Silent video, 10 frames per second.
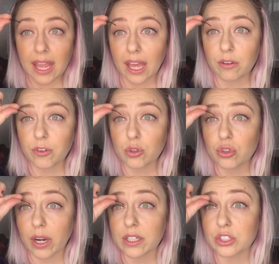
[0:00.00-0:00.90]
And if you
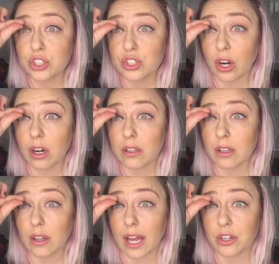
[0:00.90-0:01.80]
try to start
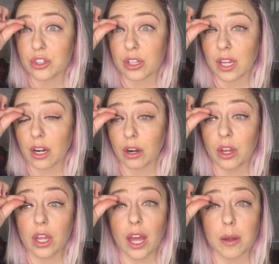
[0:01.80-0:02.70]
the lash in there,
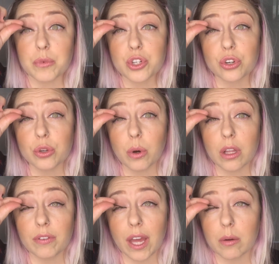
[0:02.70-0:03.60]
I'm sure you
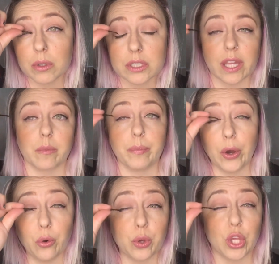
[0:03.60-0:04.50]
all have had where it's like
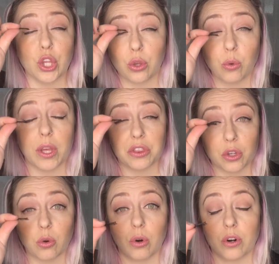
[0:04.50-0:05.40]
poking you in
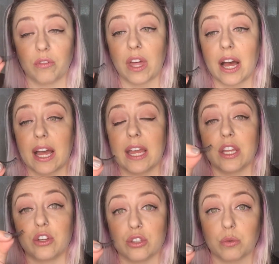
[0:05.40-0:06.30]
the corner of the eye
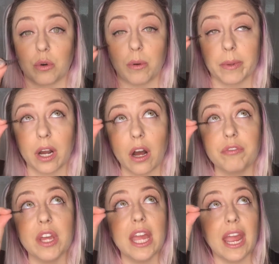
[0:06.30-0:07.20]
and you just want to rip it
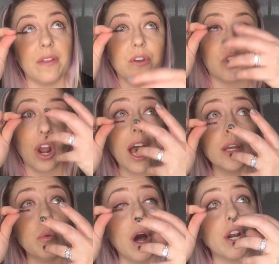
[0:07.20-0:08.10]
off, and then your
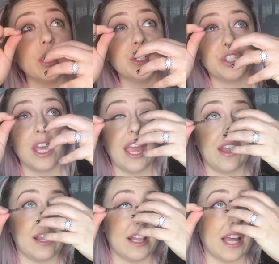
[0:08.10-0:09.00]
eye waters,
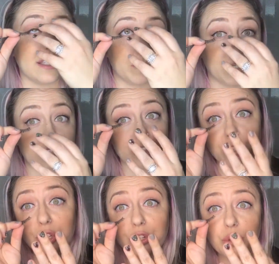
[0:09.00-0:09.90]
and then that separates the
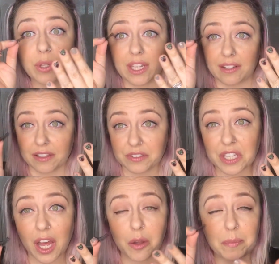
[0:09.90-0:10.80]
glue, and then it lifts
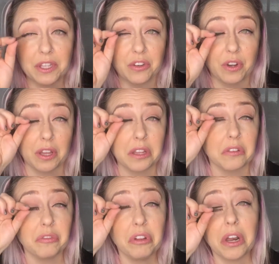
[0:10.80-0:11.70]
up, and then you've got like
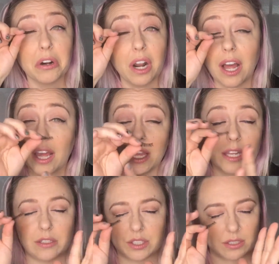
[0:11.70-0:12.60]
the flutter eye,
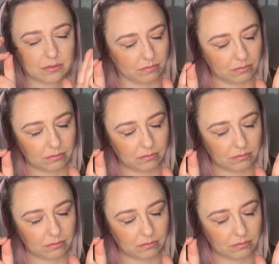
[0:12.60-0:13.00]
and just,